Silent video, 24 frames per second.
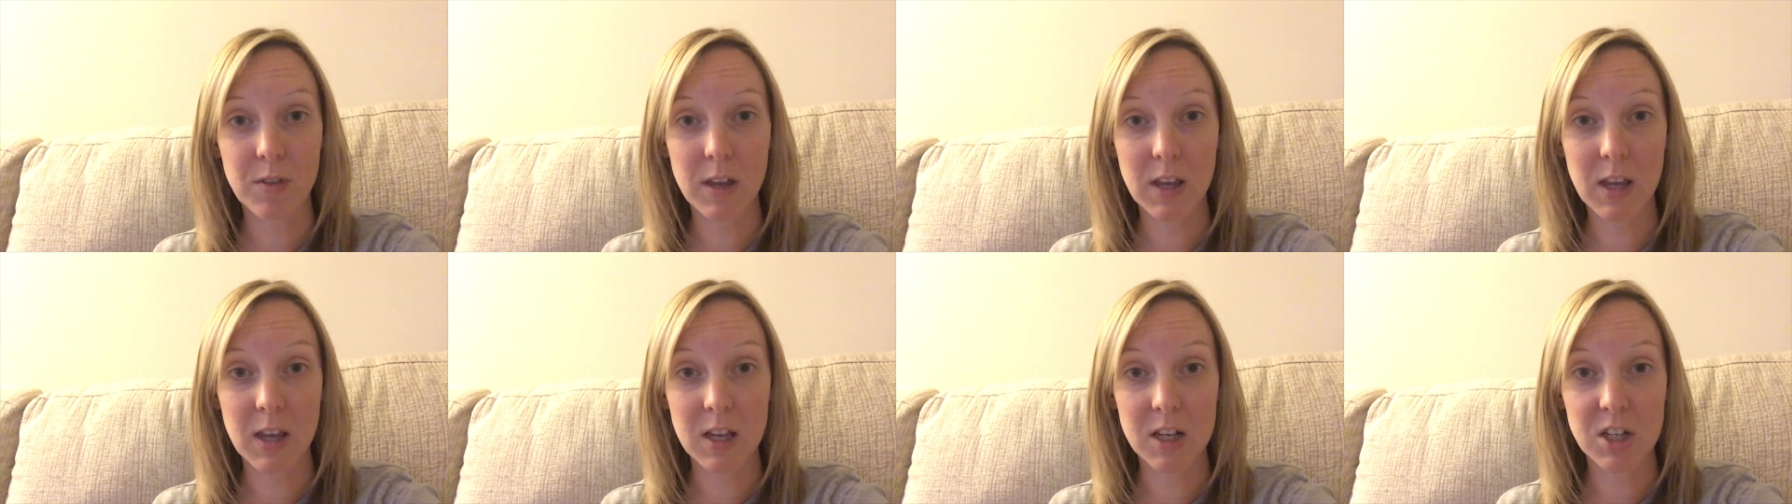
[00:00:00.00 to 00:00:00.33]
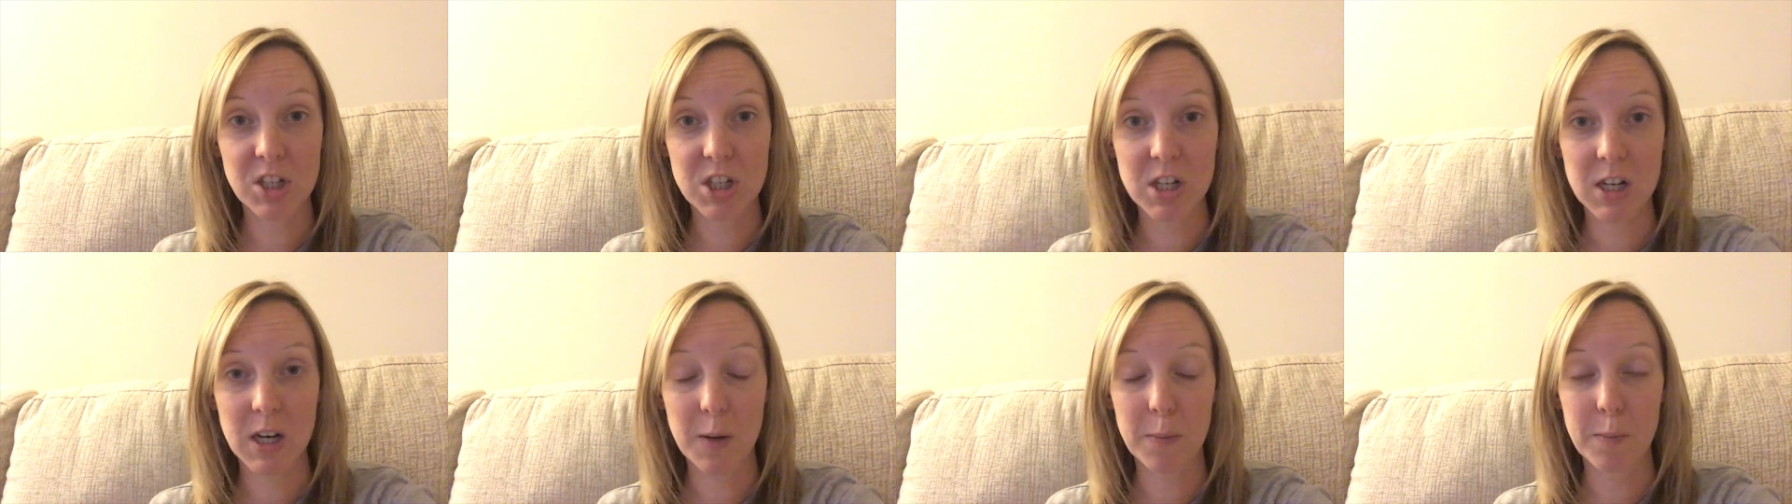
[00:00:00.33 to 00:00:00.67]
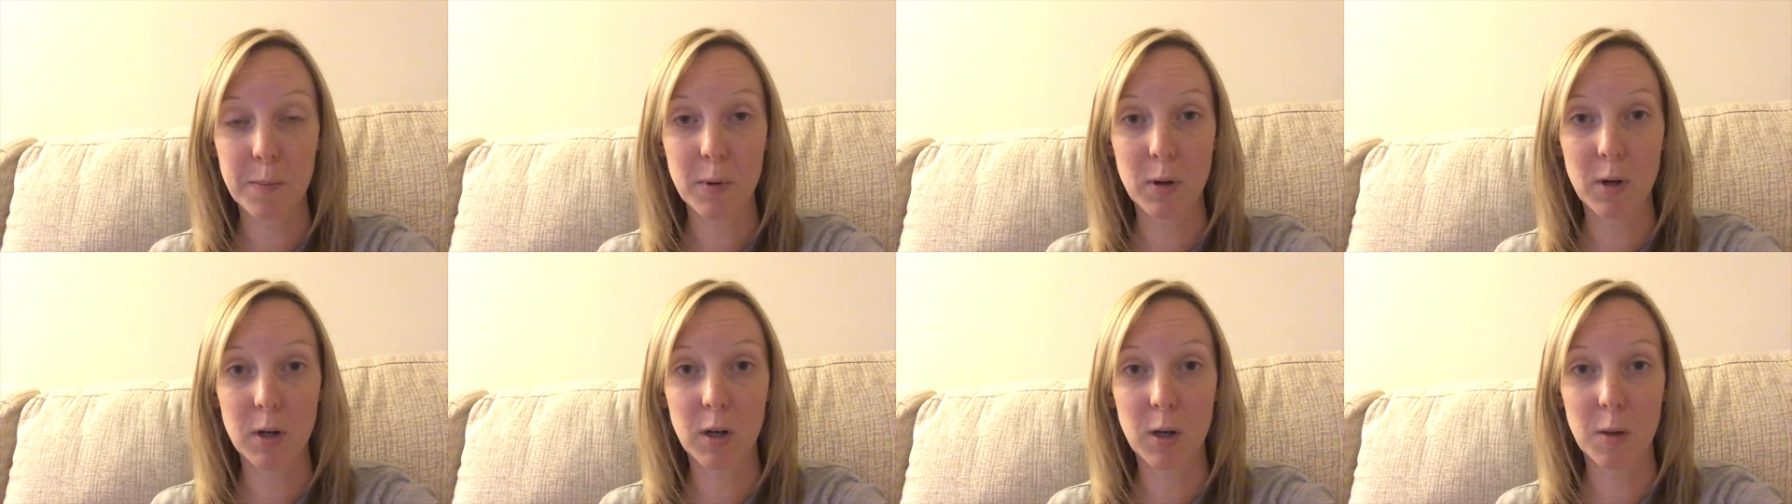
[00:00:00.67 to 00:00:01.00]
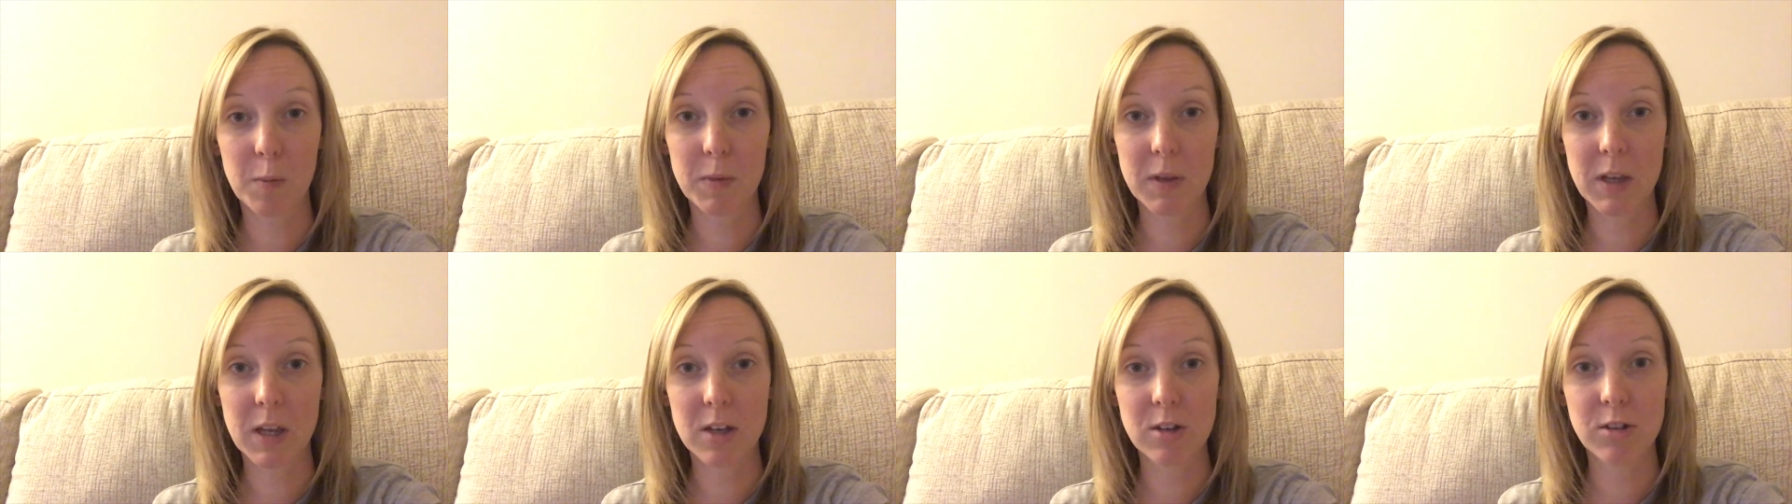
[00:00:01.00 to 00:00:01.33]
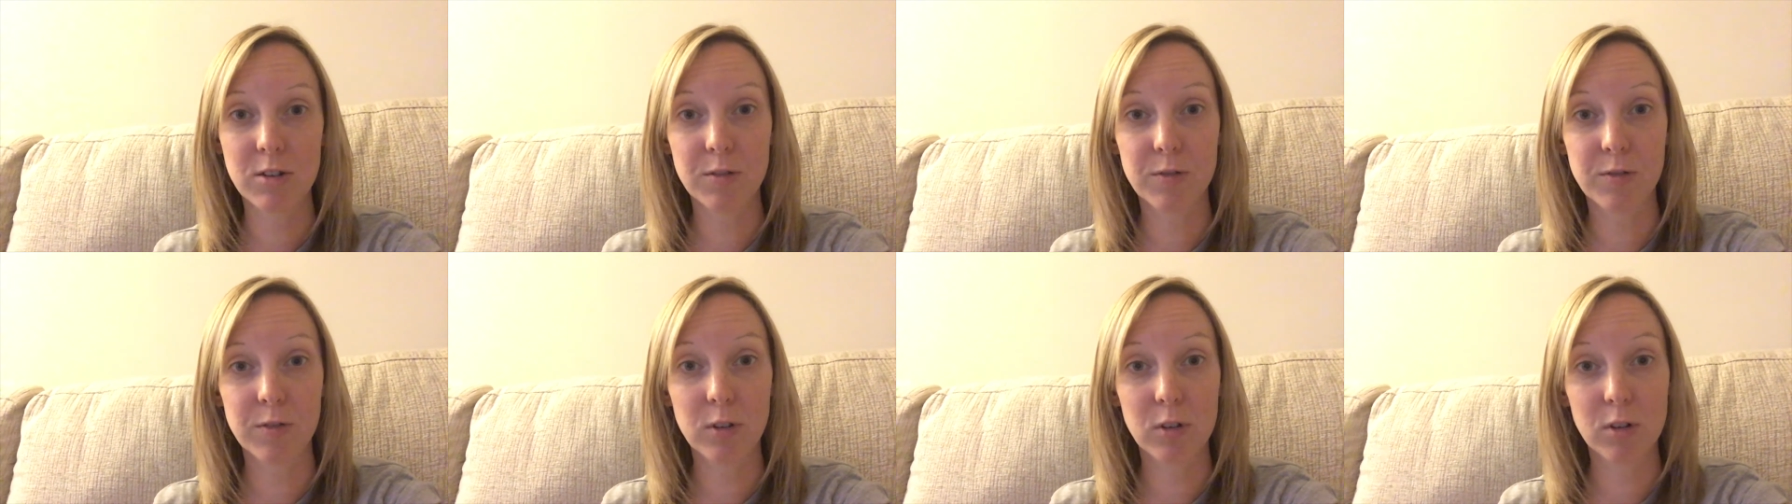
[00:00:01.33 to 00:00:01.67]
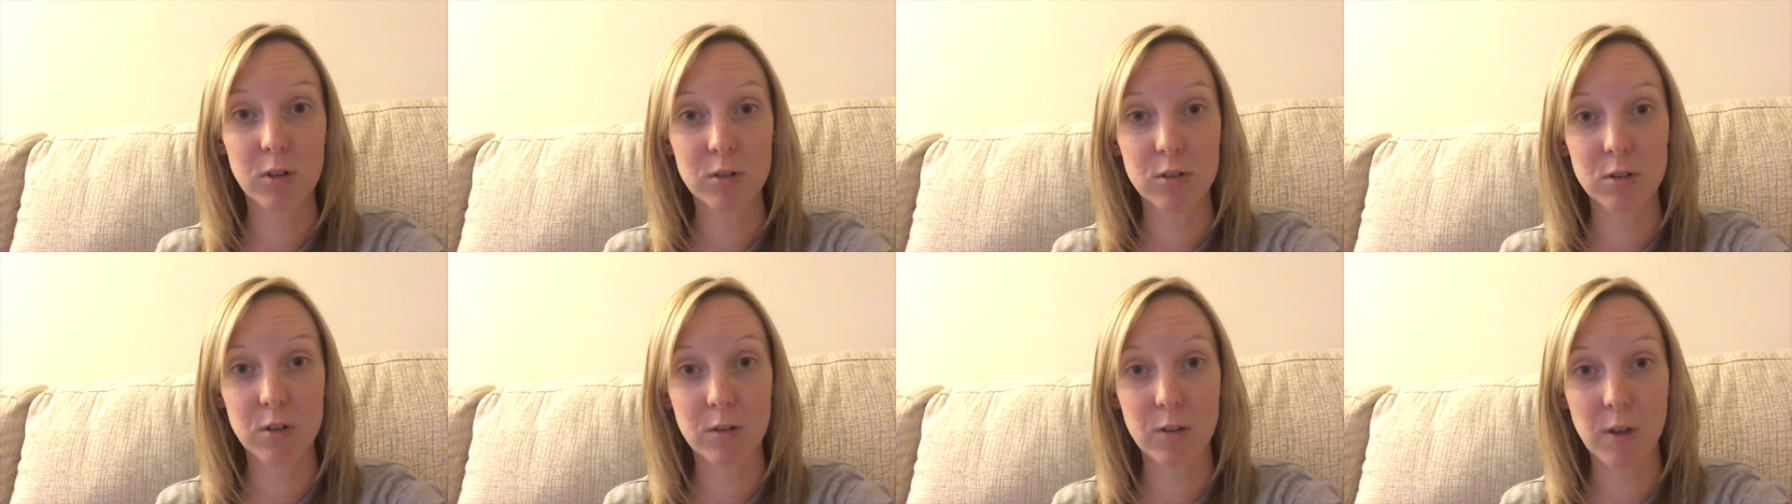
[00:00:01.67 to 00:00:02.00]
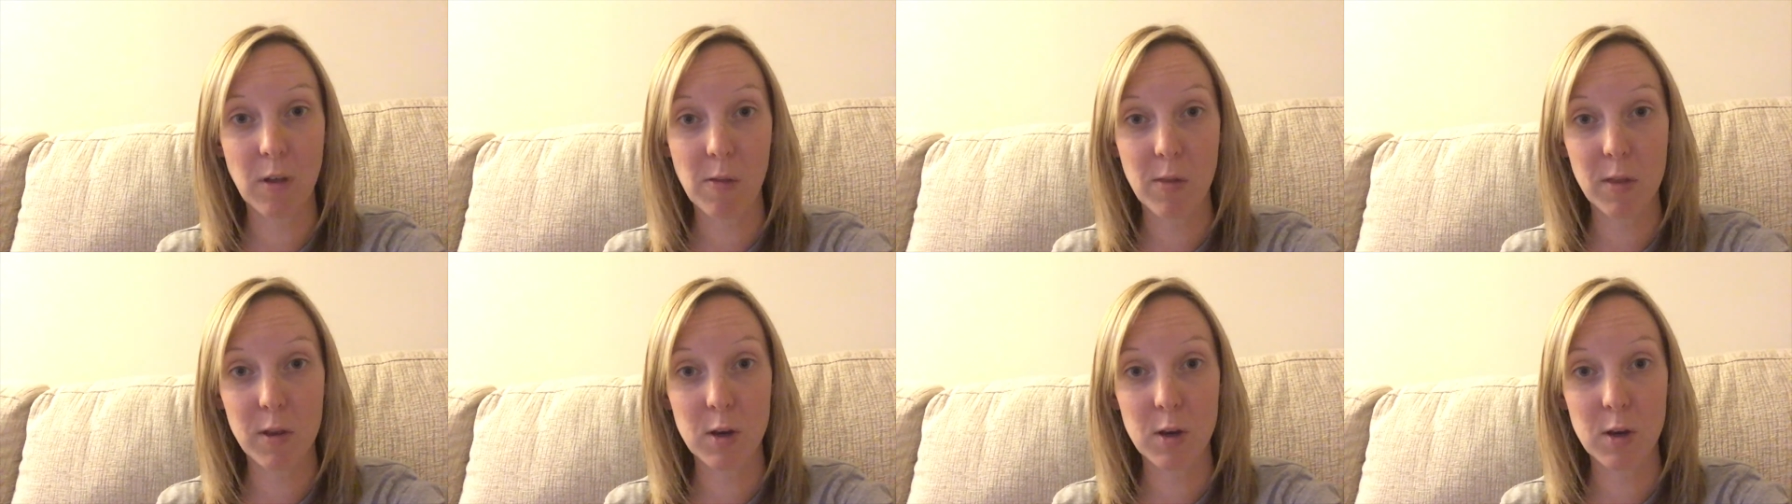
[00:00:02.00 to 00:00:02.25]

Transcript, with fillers: the kitchen and pulling up the kitchen floor so that